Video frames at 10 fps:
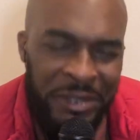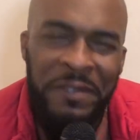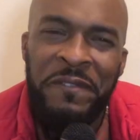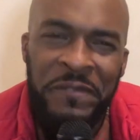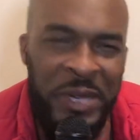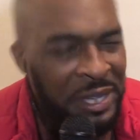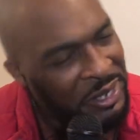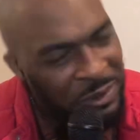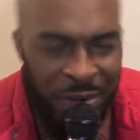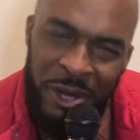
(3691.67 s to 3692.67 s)
the fuck
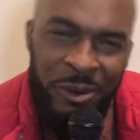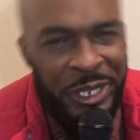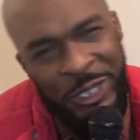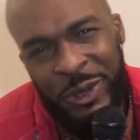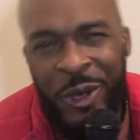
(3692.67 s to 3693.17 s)
is wrong with you,